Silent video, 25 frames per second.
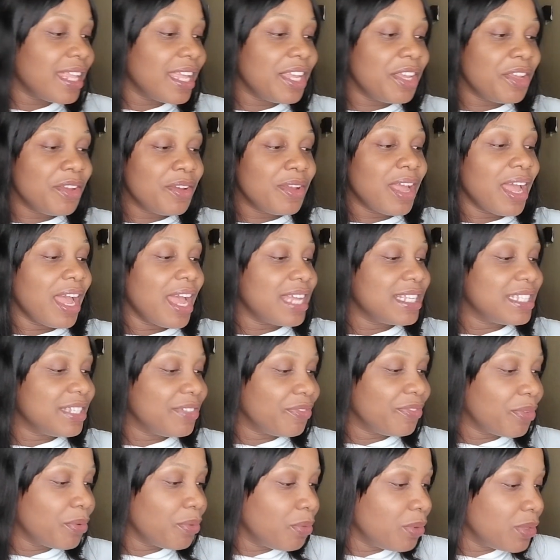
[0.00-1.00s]
Thank you guys,
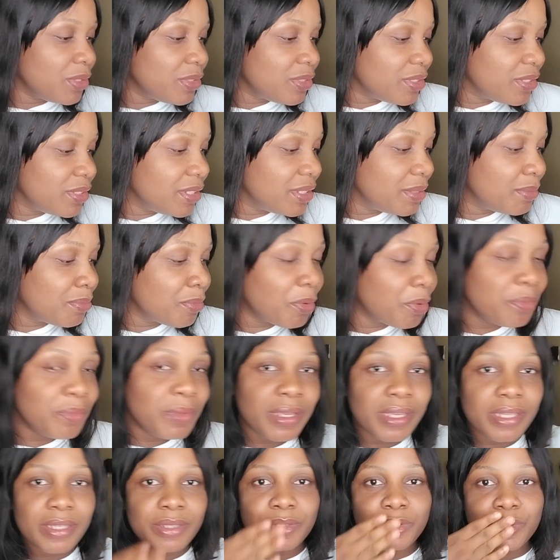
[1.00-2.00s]
if you watched this
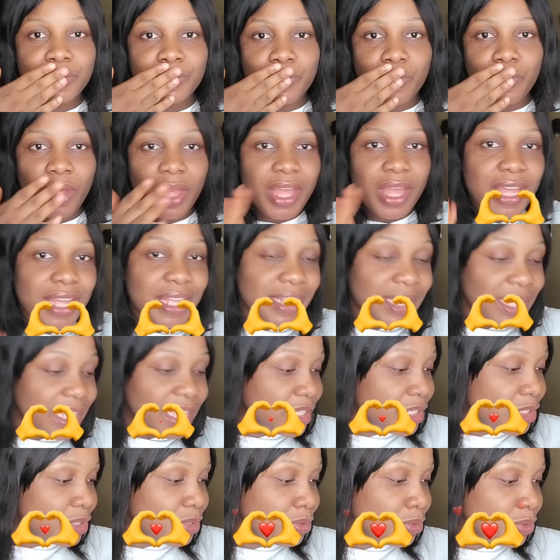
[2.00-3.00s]
moment,
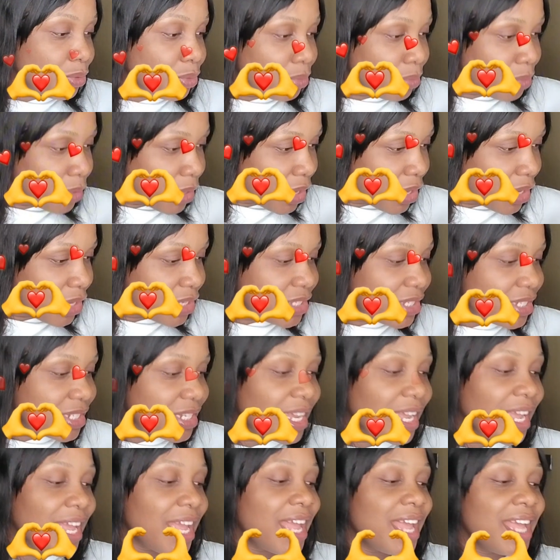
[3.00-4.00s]
thank you so
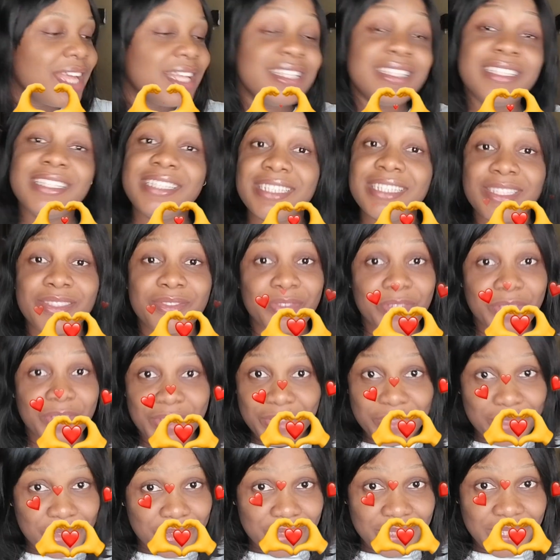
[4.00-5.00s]
much. This is for
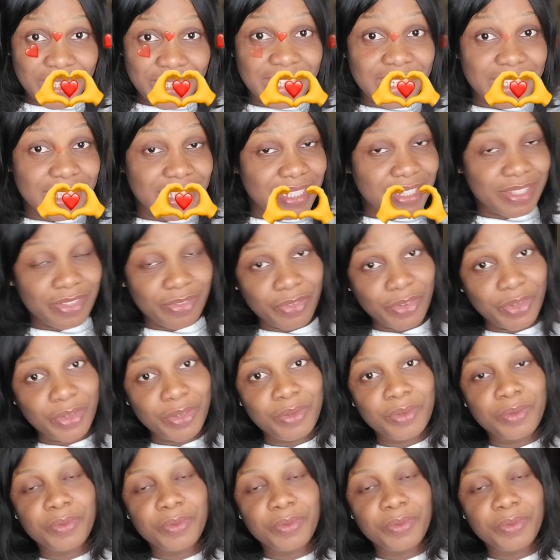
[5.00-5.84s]
you, the kiss is for